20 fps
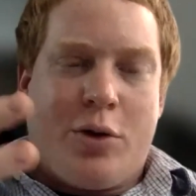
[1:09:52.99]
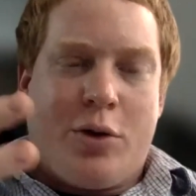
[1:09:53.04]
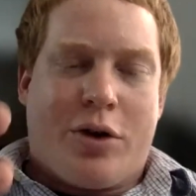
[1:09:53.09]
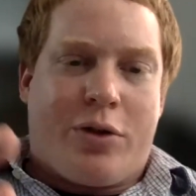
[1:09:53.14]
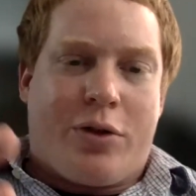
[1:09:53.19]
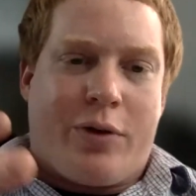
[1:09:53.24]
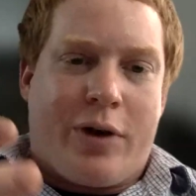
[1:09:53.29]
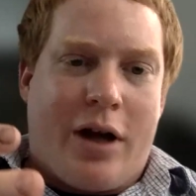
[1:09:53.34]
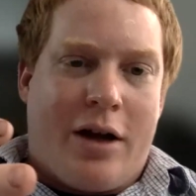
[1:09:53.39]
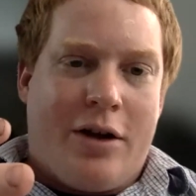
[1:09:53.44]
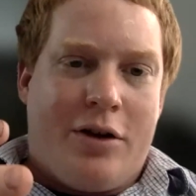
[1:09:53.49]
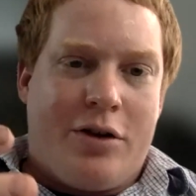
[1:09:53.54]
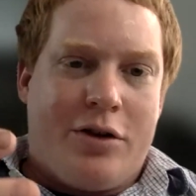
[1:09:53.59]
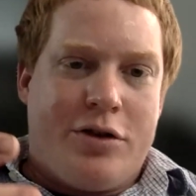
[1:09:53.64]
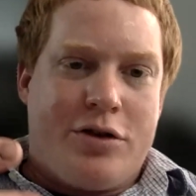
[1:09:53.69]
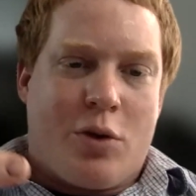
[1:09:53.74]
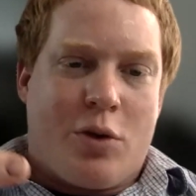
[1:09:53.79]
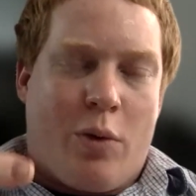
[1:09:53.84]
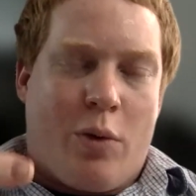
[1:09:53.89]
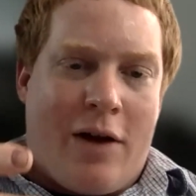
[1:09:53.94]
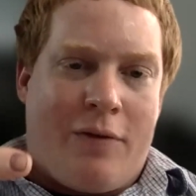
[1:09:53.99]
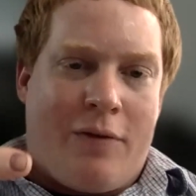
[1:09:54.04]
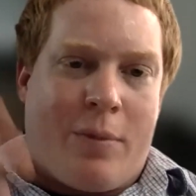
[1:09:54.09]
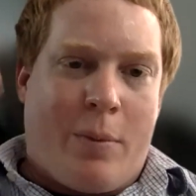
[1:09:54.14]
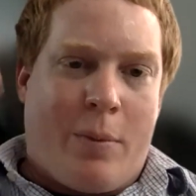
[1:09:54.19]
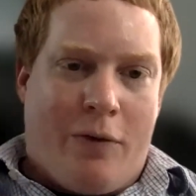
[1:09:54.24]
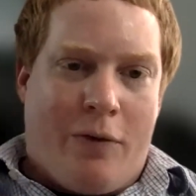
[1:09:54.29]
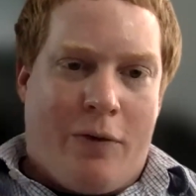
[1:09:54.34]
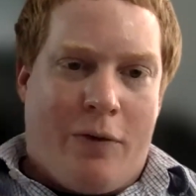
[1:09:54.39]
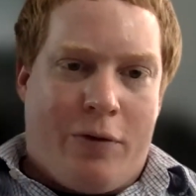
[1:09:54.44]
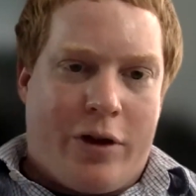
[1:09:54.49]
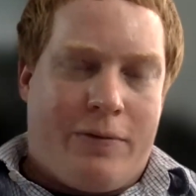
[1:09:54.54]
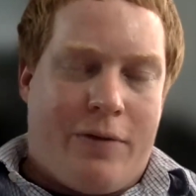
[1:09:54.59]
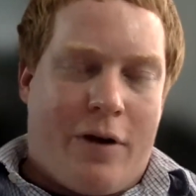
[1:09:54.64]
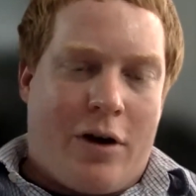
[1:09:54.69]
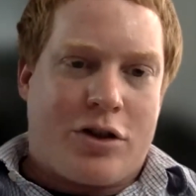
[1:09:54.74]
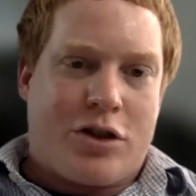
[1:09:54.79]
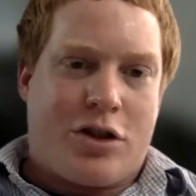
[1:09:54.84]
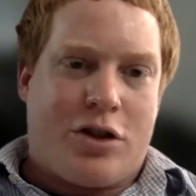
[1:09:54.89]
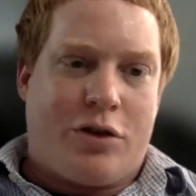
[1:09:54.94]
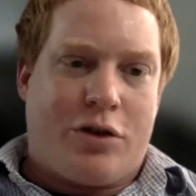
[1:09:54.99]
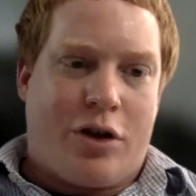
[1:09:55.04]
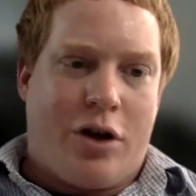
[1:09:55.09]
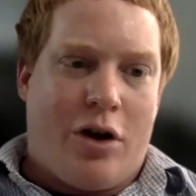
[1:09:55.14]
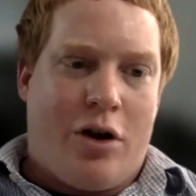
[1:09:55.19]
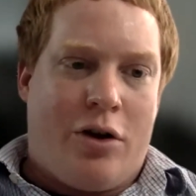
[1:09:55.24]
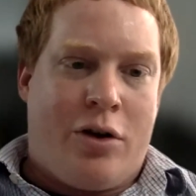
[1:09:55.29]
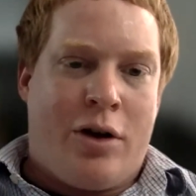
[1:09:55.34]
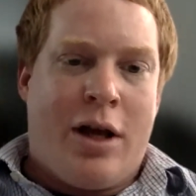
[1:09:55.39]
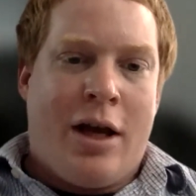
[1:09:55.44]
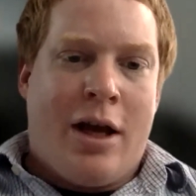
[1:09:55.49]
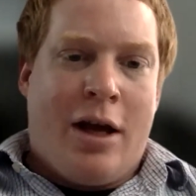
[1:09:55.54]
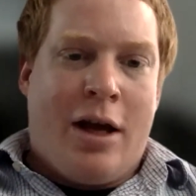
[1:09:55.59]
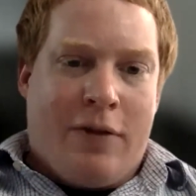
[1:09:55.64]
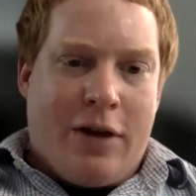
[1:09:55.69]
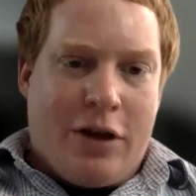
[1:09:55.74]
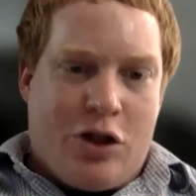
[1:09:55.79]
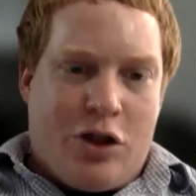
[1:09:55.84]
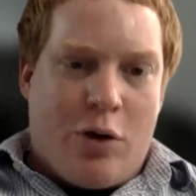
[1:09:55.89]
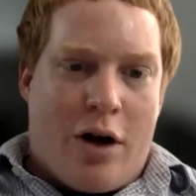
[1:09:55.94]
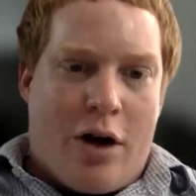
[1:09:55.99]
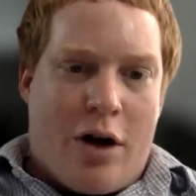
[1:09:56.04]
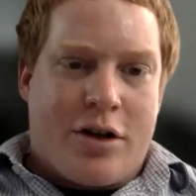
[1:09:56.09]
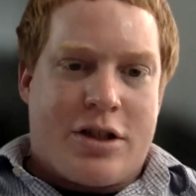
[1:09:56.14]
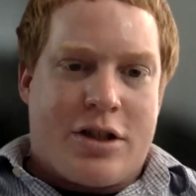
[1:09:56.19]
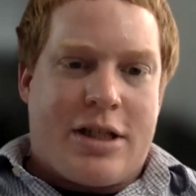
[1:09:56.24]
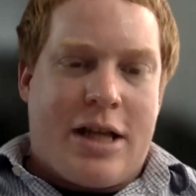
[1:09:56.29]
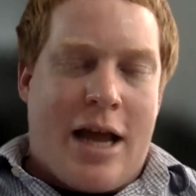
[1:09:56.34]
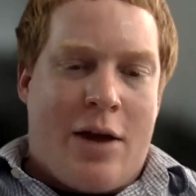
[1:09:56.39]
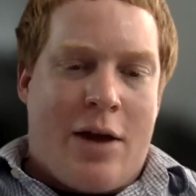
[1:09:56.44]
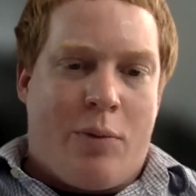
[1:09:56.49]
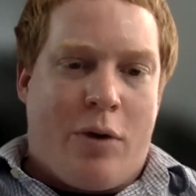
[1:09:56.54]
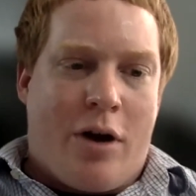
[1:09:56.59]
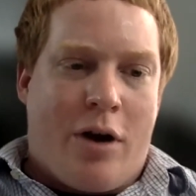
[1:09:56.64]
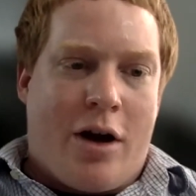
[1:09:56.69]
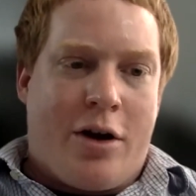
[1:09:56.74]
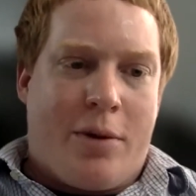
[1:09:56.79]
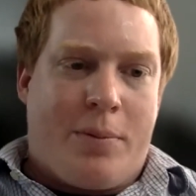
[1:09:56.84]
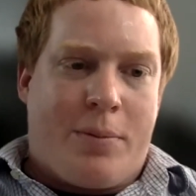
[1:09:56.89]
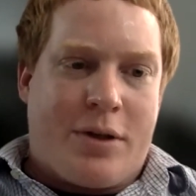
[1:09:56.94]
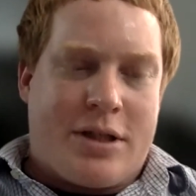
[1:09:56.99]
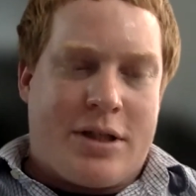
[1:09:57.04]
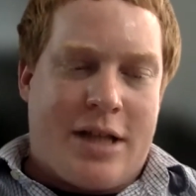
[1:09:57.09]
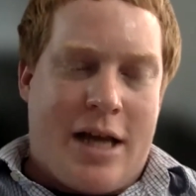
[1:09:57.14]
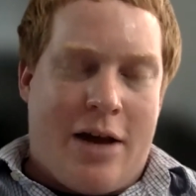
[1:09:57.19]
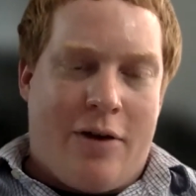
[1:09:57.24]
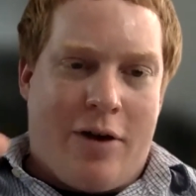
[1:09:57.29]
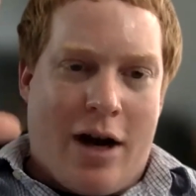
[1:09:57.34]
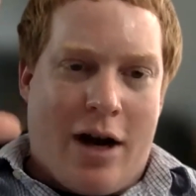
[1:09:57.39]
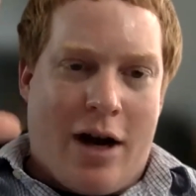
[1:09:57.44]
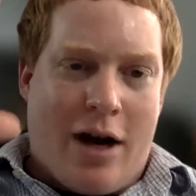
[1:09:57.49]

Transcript: three undos away from a fully functional code that you understand 100%, right?